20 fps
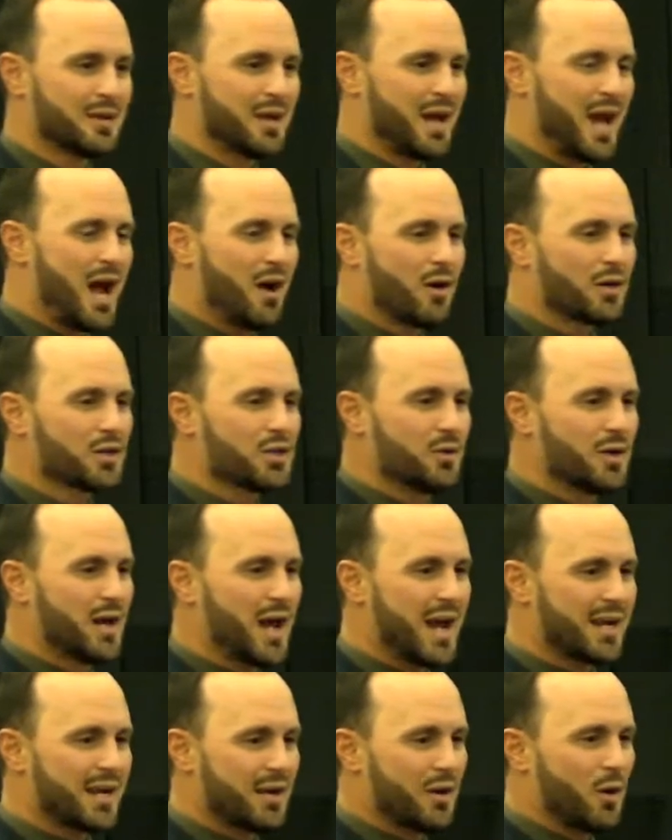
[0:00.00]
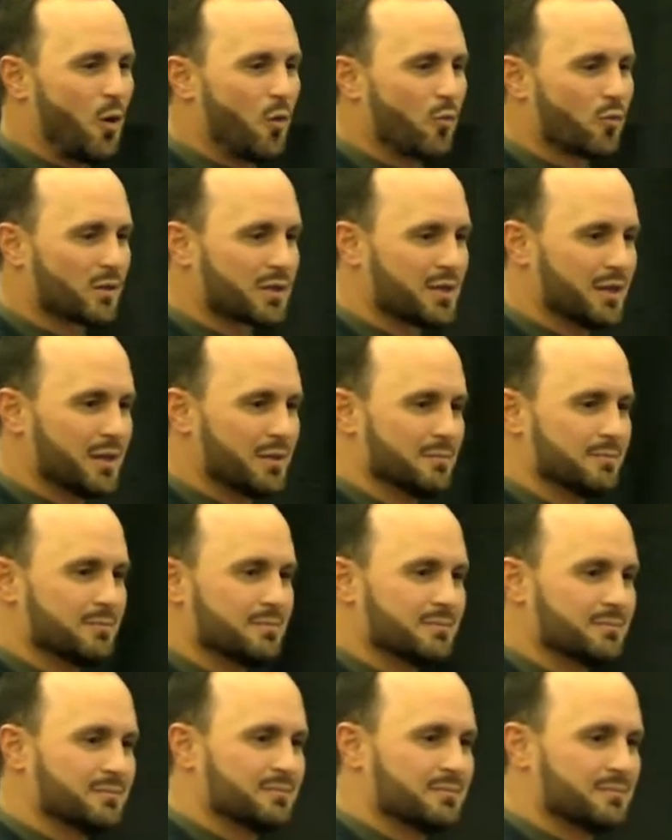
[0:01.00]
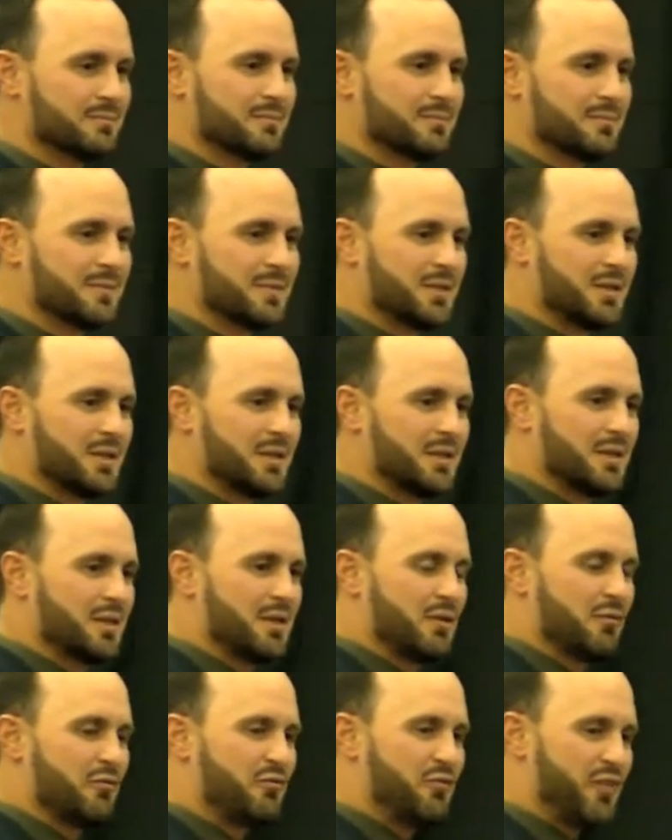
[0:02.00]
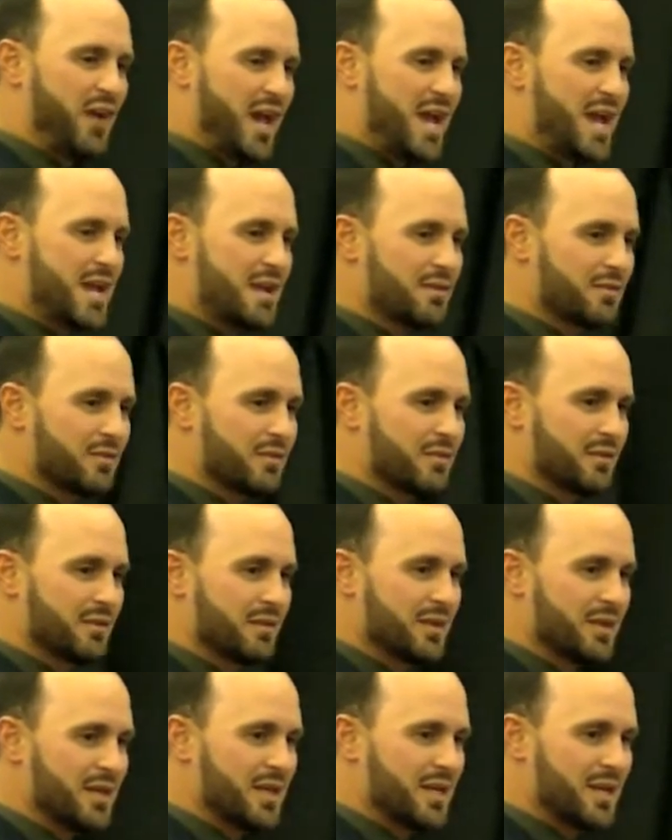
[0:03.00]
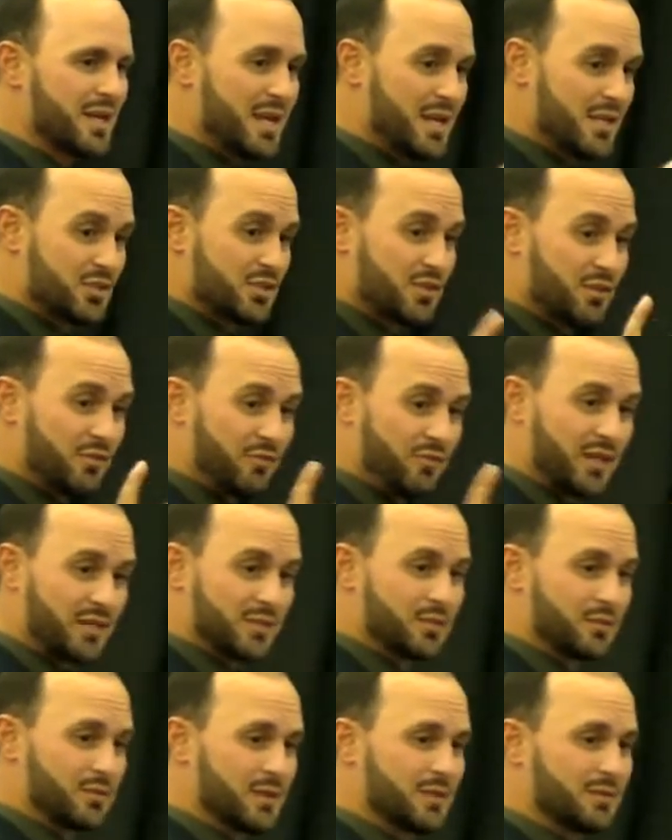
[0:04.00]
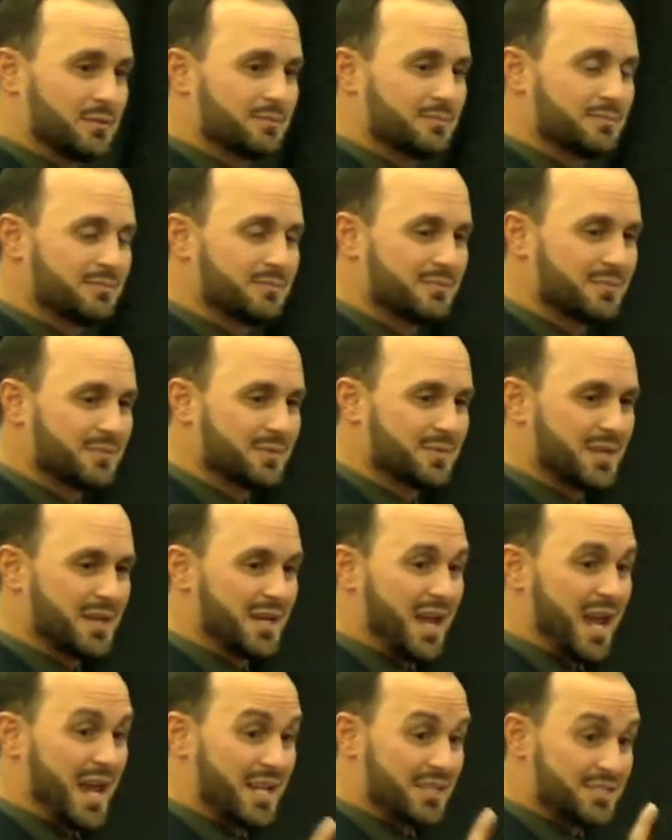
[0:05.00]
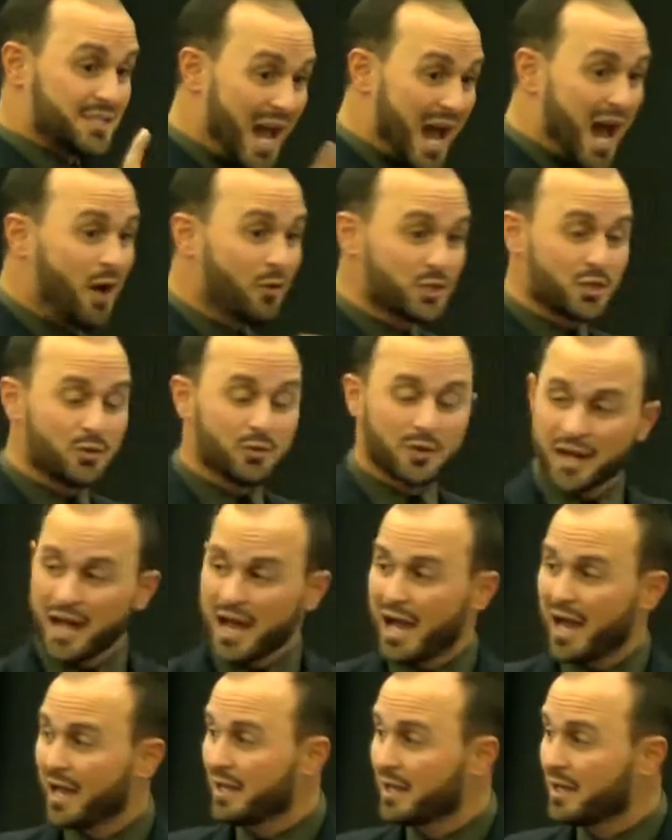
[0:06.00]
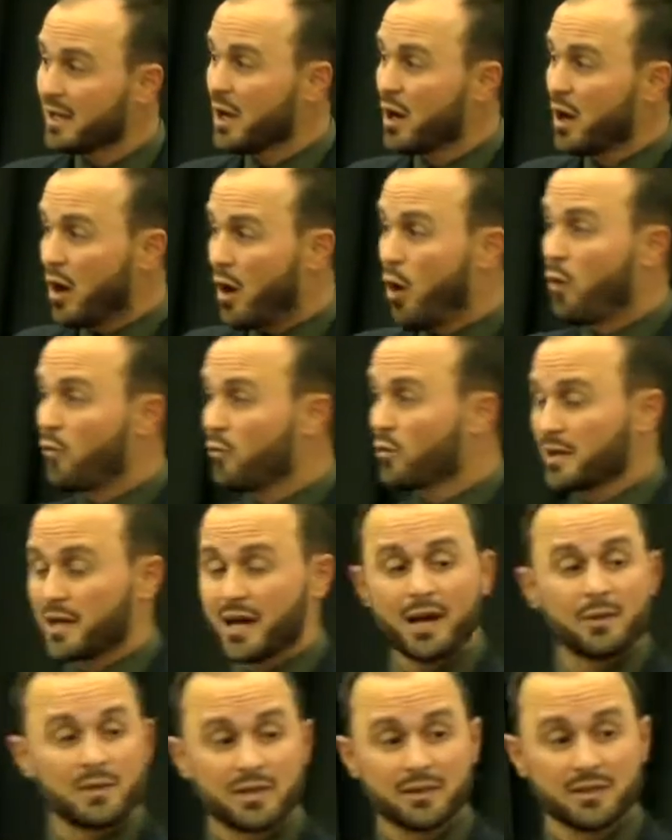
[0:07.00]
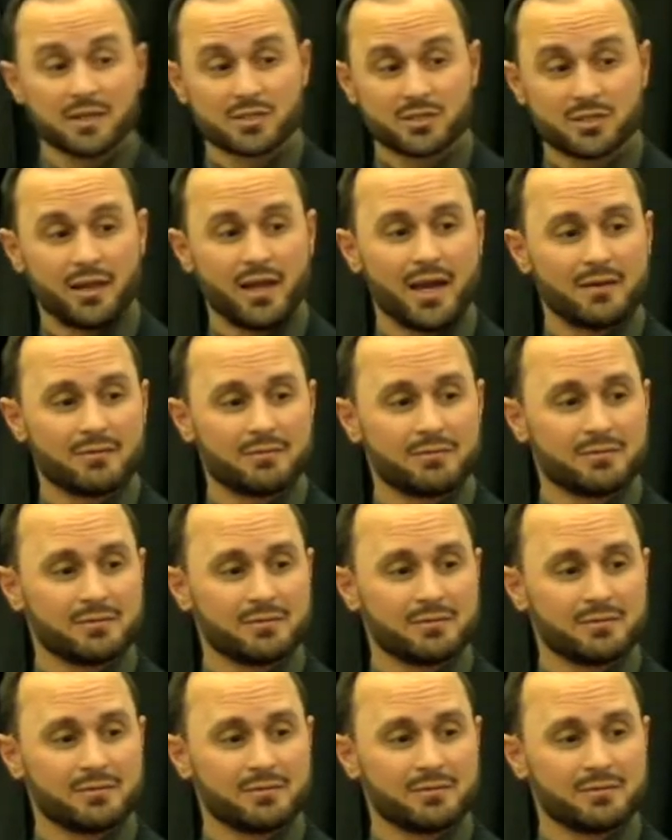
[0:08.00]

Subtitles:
How are you and I going to overcome? Faith is the victory. And it's how you and I overcome in this life.